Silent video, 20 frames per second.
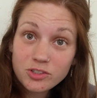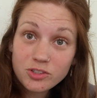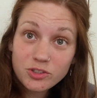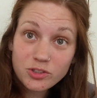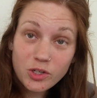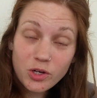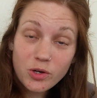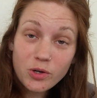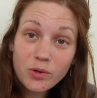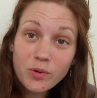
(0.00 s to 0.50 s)

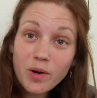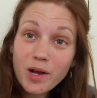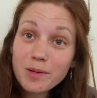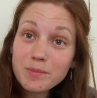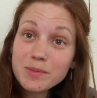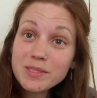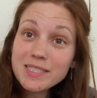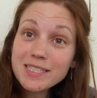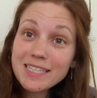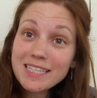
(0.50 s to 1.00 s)
So I'm
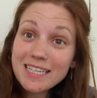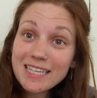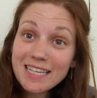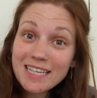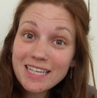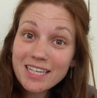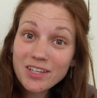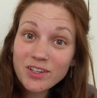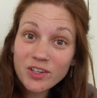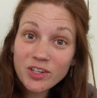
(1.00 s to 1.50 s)
sitting
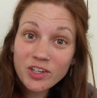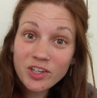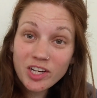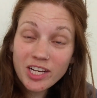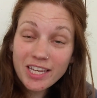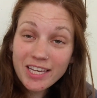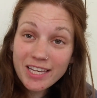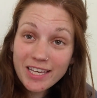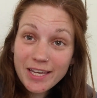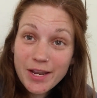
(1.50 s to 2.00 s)
here
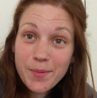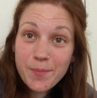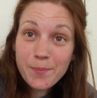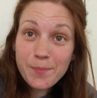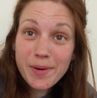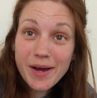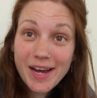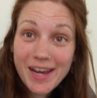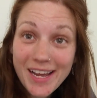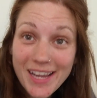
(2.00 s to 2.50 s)
in
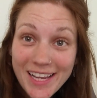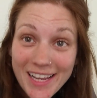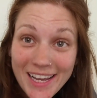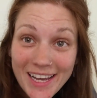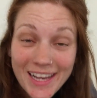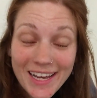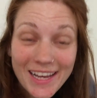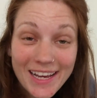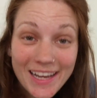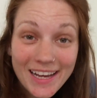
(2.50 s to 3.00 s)
my
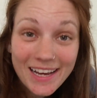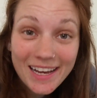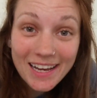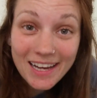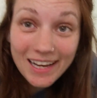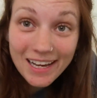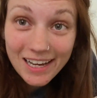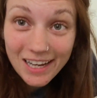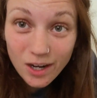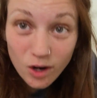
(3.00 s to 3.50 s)

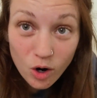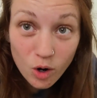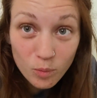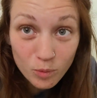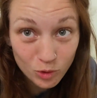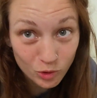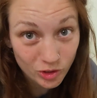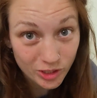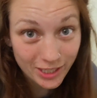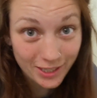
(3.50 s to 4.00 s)

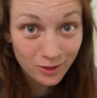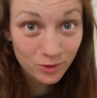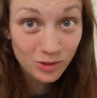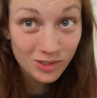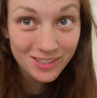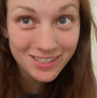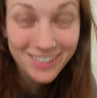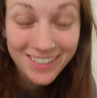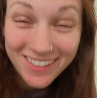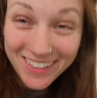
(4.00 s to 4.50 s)
almost
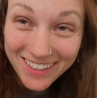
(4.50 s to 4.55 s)
house.